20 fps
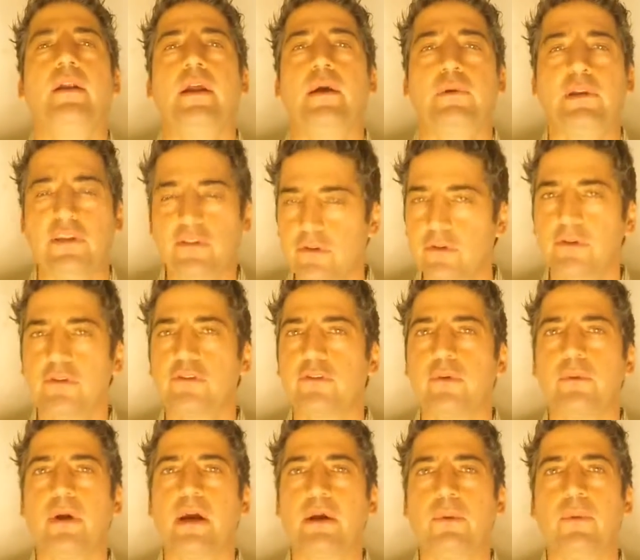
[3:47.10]
And when you do this
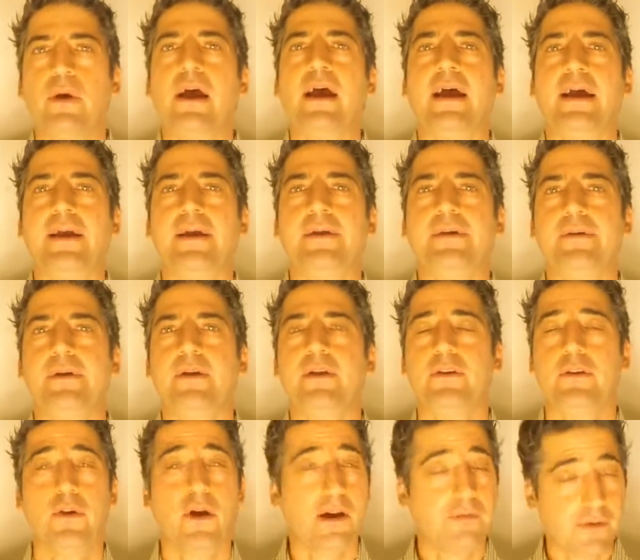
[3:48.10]
the right way,
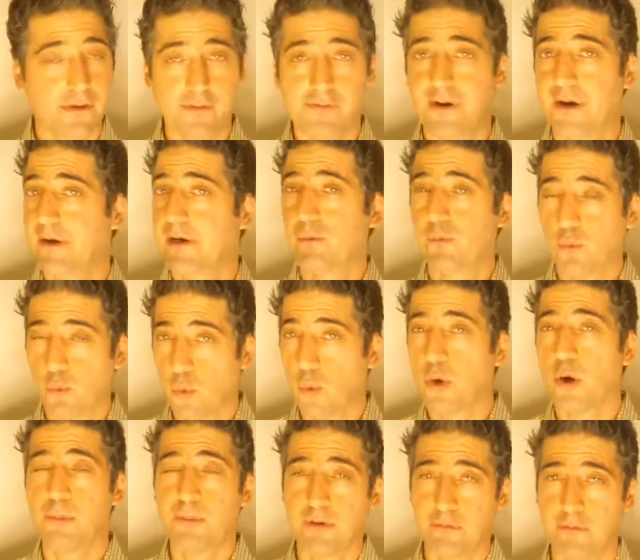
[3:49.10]
you'll have a very
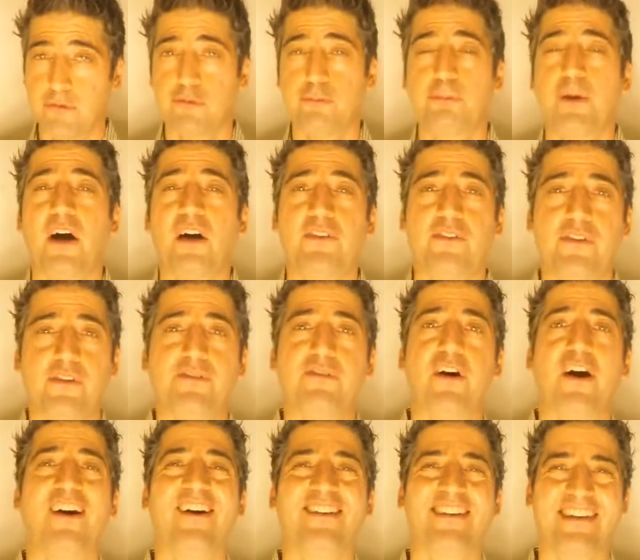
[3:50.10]
warm and responsive
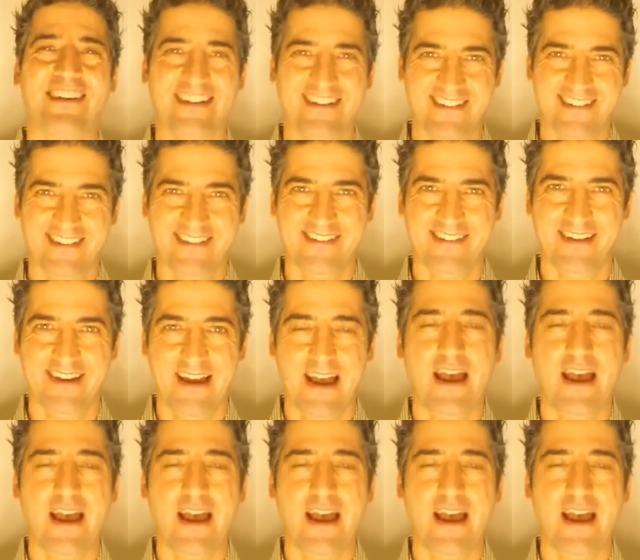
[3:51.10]
audience.